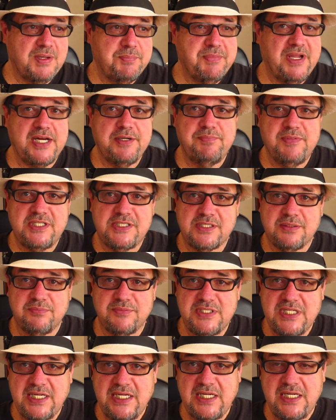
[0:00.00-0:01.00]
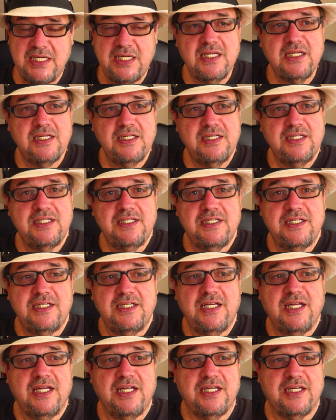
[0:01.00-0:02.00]
made me some tea,
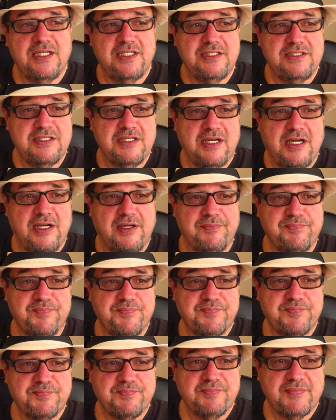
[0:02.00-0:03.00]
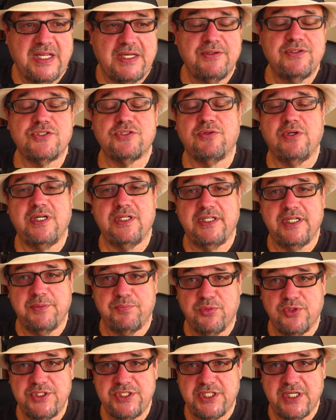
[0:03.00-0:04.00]
and I was greatly
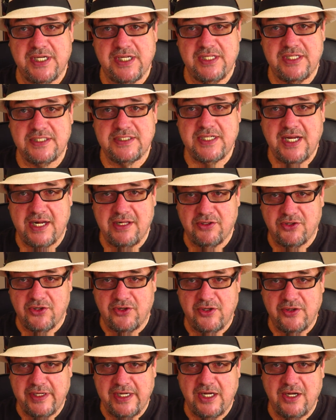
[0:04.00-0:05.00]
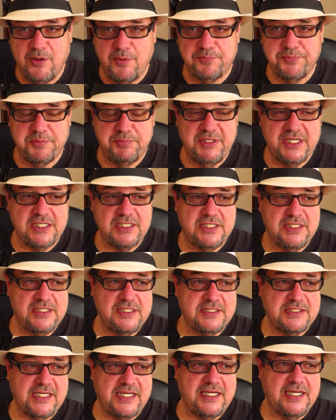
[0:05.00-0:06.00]
appreciated. The Tylenol helped
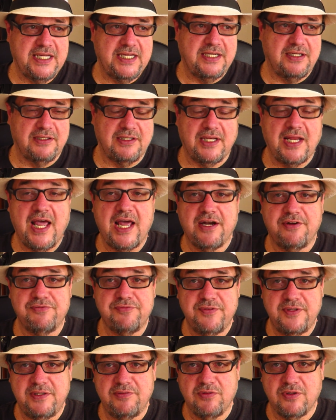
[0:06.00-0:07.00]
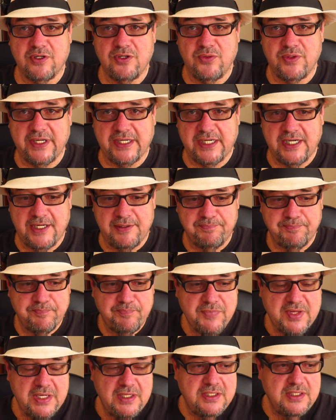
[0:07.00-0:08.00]
because I had a lot of fever going on.
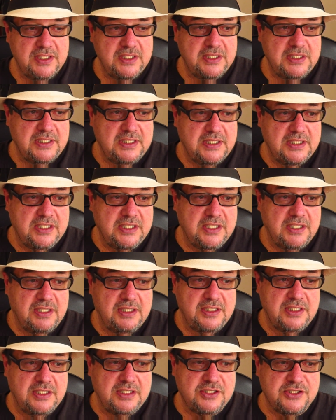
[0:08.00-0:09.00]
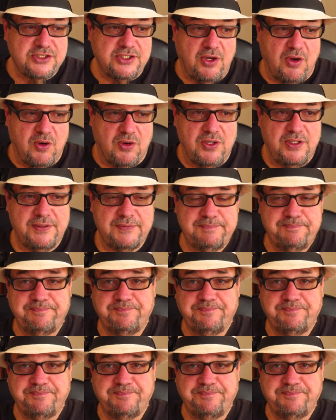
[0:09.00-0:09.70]
So